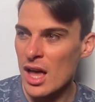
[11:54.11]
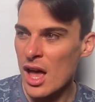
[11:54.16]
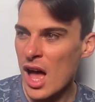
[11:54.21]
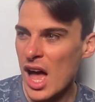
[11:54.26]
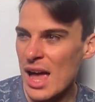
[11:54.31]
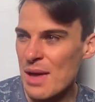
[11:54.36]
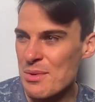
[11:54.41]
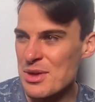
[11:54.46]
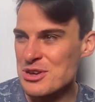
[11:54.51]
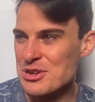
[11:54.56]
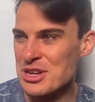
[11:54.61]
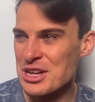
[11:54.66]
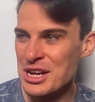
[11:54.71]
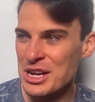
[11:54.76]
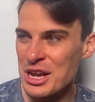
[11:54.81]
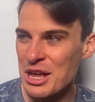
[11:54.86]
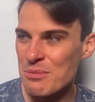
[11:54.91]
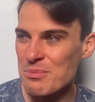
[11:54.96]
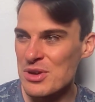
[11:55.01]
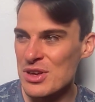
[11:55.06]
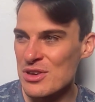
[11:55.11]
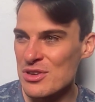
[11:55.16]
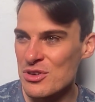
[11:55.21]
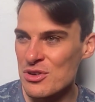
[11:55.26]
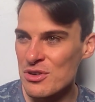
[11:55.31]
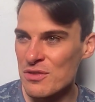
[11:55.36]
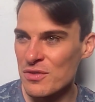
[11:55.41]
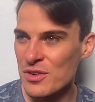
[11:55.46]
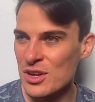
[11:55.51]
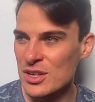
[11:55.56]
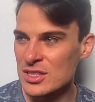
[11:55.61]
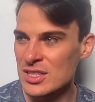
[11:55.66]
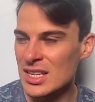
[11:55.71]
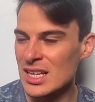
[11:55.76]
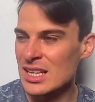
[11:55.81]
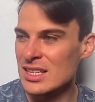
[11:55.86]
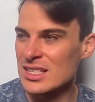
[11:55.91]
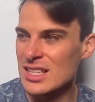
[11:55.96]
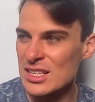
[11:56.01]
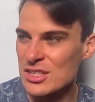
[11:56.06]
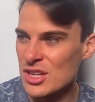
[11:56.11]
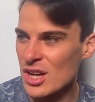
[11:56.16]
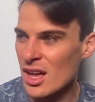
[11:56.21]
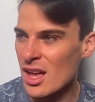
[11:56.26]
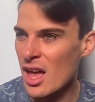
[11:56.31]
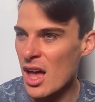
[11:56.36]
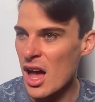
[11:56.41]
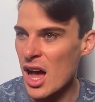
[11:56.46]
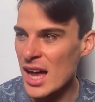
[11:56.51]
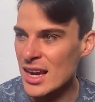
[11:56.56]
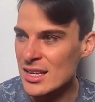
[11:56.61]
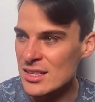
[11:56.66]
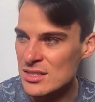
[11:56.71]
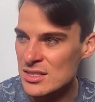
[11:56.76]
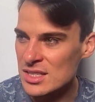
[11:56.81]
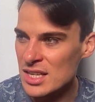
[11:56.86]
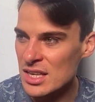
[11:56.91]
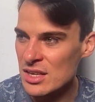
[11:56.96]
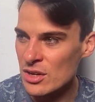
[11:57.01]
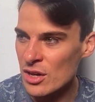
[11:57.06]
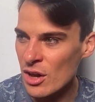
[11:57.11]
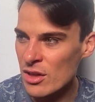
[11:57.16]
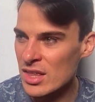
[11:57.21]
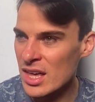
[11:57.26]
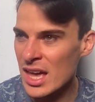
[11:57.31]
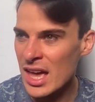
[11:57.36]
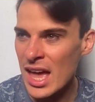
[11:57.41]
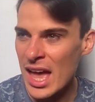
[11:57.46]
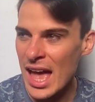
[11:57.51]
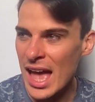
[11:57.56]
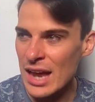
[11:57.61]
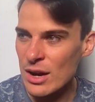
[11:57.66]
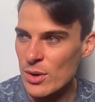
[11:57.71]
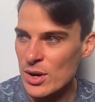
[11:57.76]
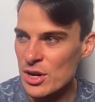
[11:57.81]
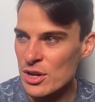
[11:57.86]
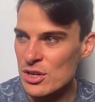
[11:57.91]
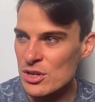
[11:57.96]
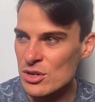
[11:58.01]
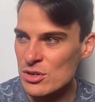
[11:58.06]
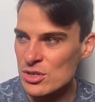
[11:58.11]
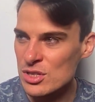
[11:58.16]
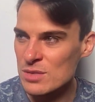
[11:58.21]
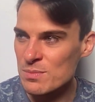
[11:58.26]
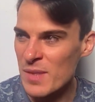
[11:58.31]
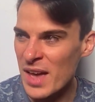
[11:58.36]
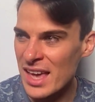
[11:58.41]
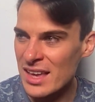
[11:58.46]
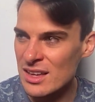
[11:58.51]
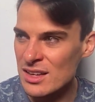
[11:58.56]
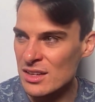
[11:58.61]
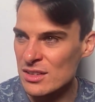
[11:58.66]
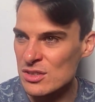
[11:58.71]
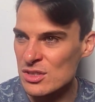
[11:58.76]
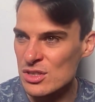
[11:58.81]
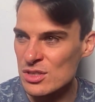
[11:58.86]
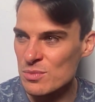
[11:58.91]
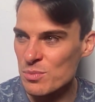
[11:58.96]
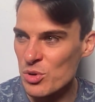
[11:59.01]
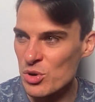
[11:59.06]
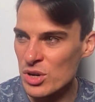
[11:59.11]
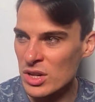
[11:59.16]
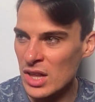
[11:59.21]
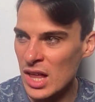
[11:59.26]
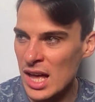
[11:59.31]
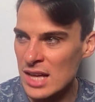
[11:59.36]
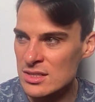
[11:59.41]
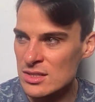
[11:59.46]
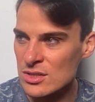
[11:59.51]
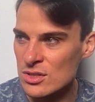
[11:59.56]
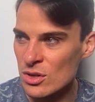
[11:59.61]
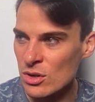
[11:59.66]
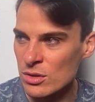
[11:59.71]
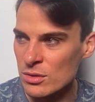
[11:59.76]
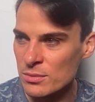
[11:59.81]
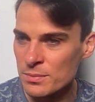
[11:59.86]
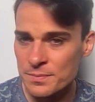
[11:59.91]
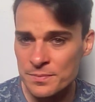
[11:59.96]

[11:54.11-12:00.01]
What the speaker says: I went to Columbia University, did you? I didn't see you go there. How do I know you're not just making it? You just put glasses on.